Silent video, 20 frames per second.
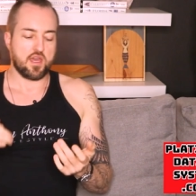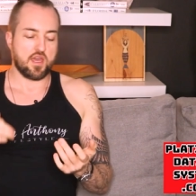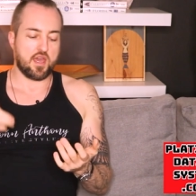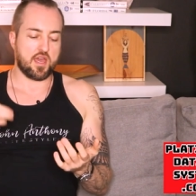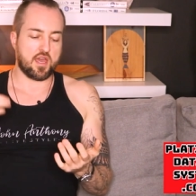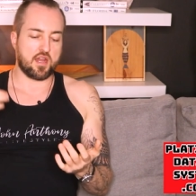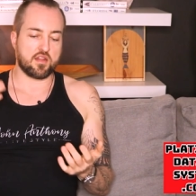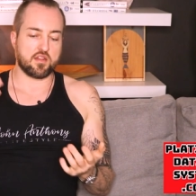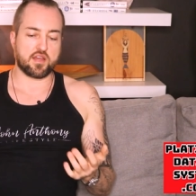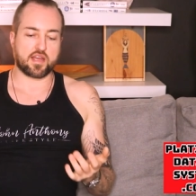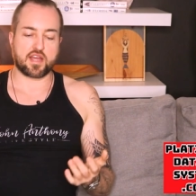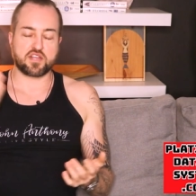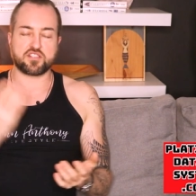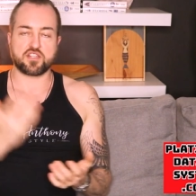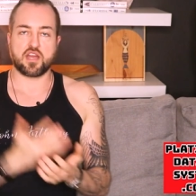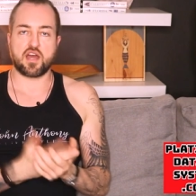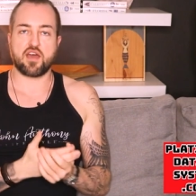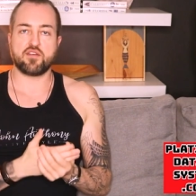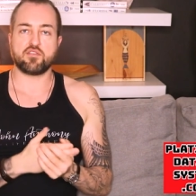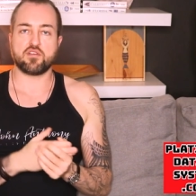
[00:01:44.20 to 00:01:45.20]
and like I
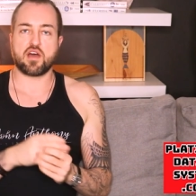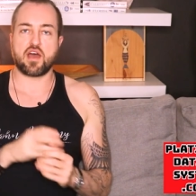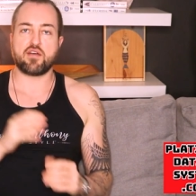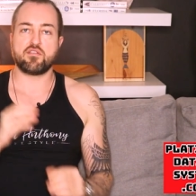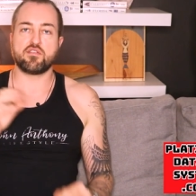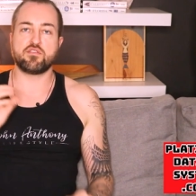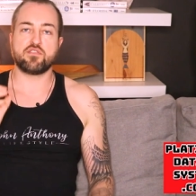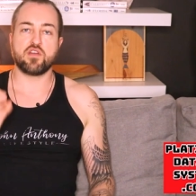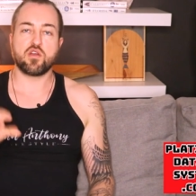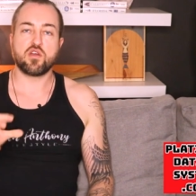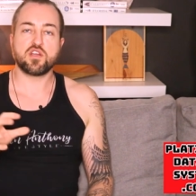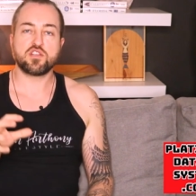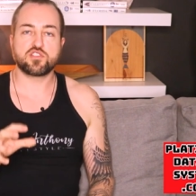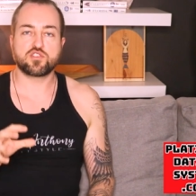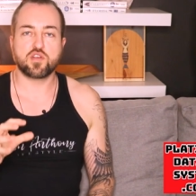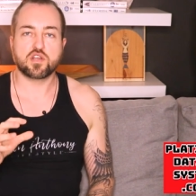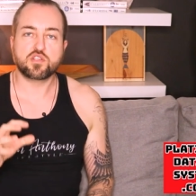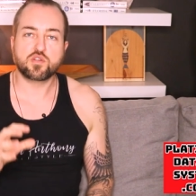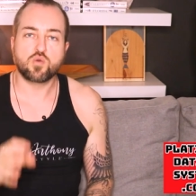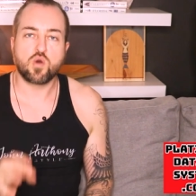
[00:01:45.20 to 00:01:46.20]
said, I have a very
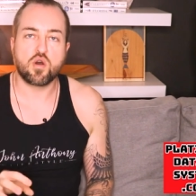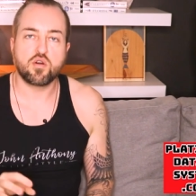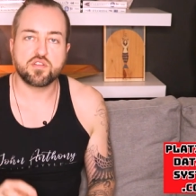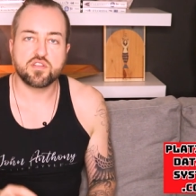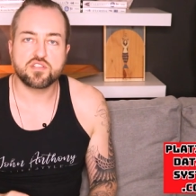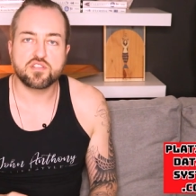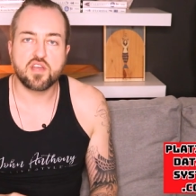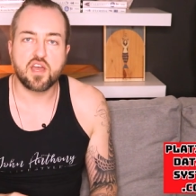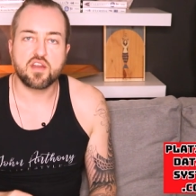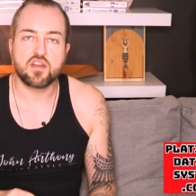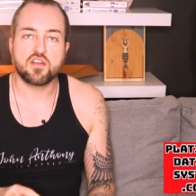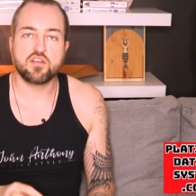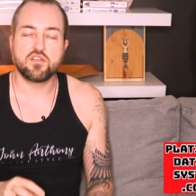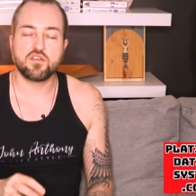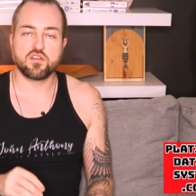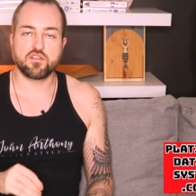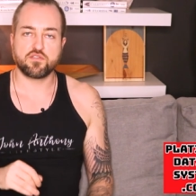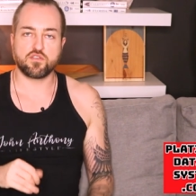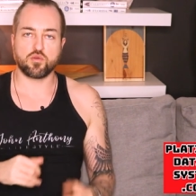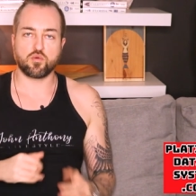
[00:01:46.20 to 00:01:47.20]
strict quality standard
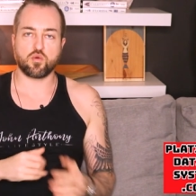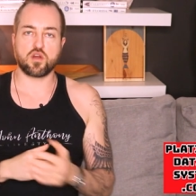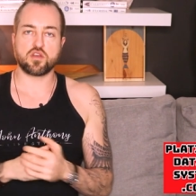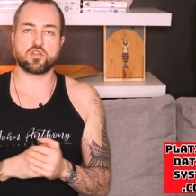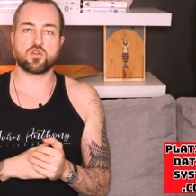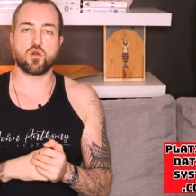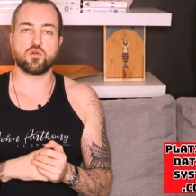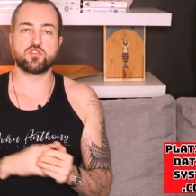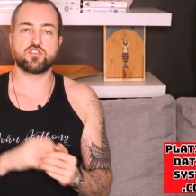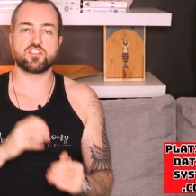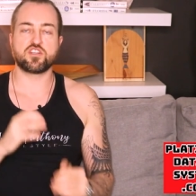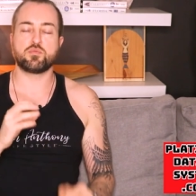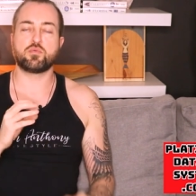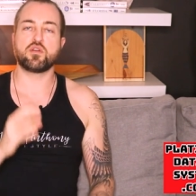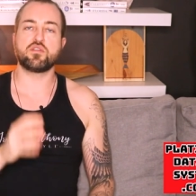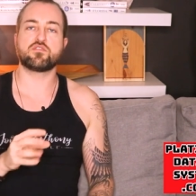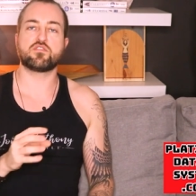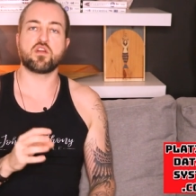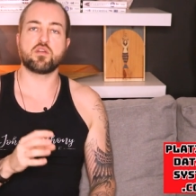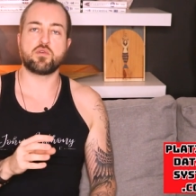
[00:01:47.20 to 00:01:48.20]
for what coaches I'll
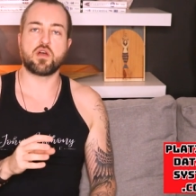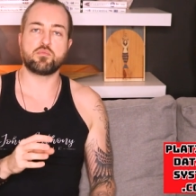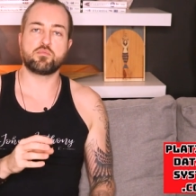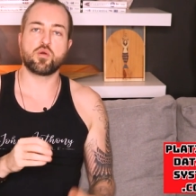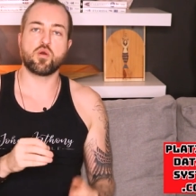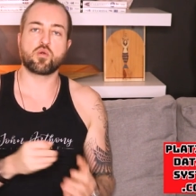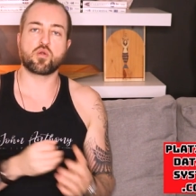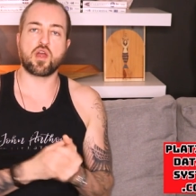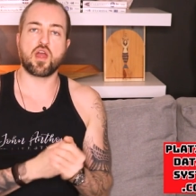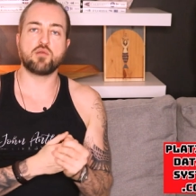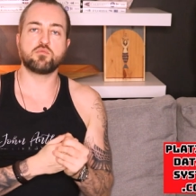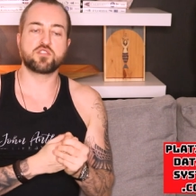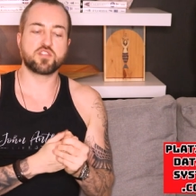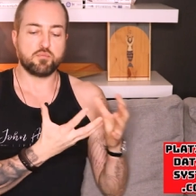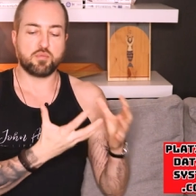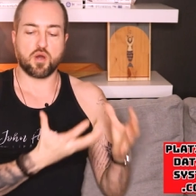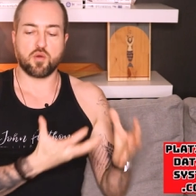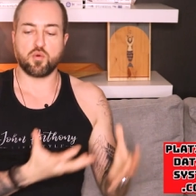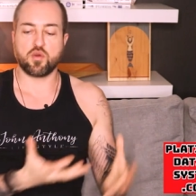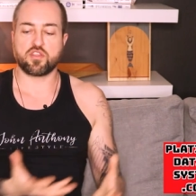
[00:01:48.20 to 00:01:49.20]
put in front of my programs,
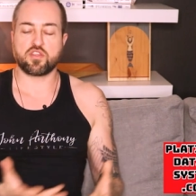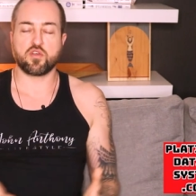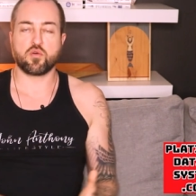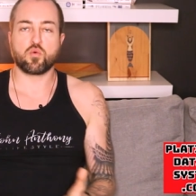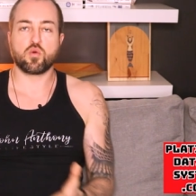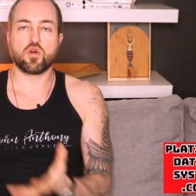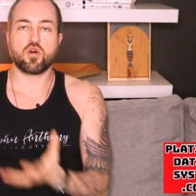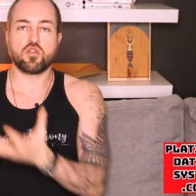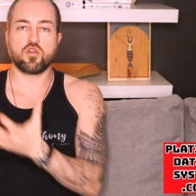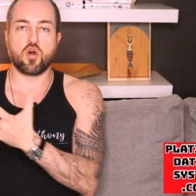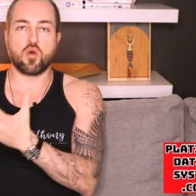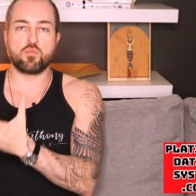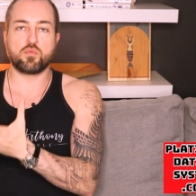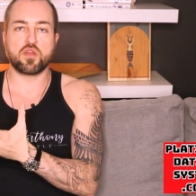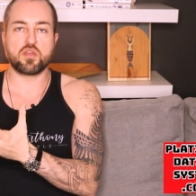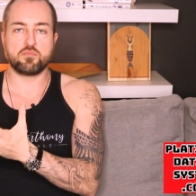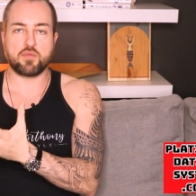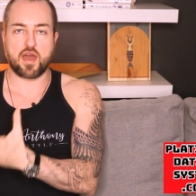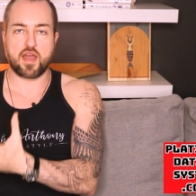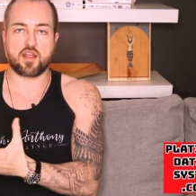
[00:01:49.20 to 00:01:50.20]
but with the world
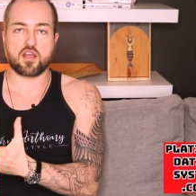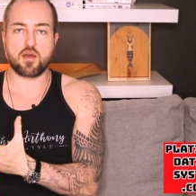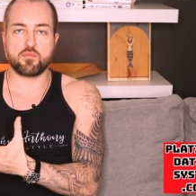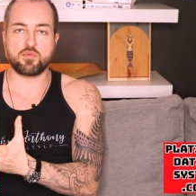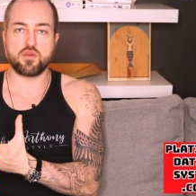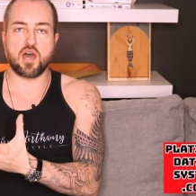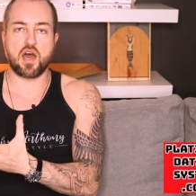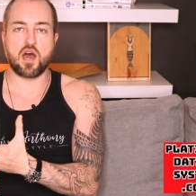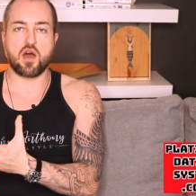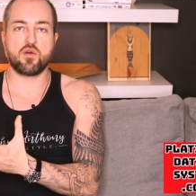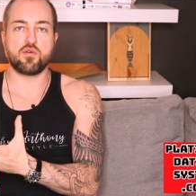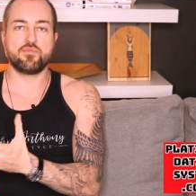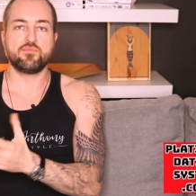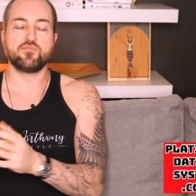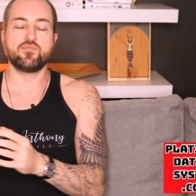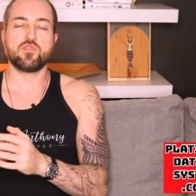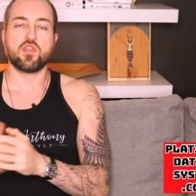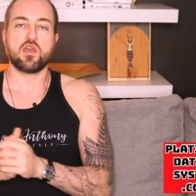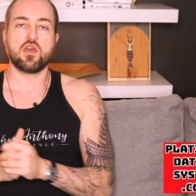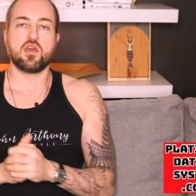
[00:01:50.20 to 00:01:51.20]
opening back up now,
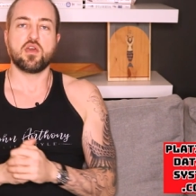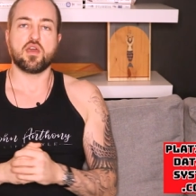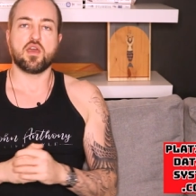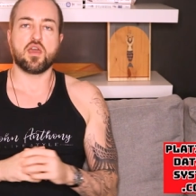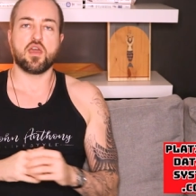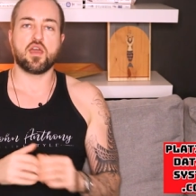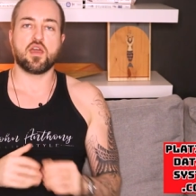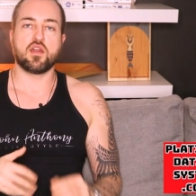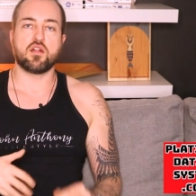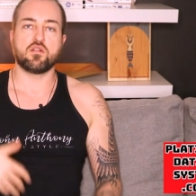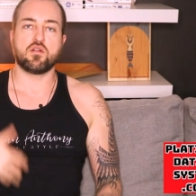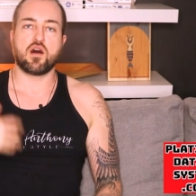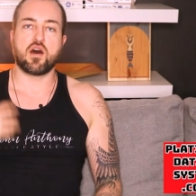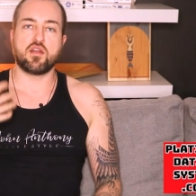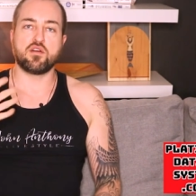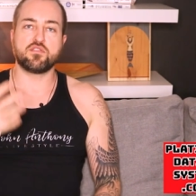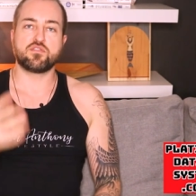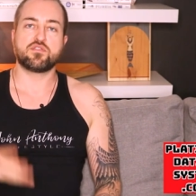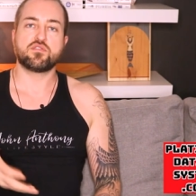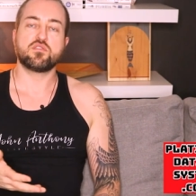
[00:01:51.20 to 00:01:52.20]
and a lot
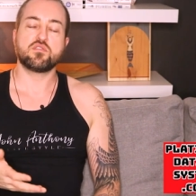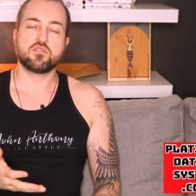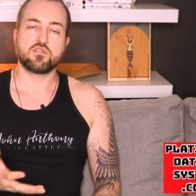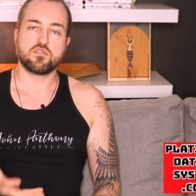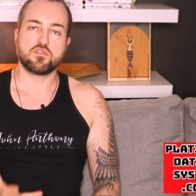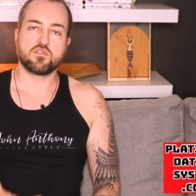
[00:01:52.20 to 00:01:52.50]
of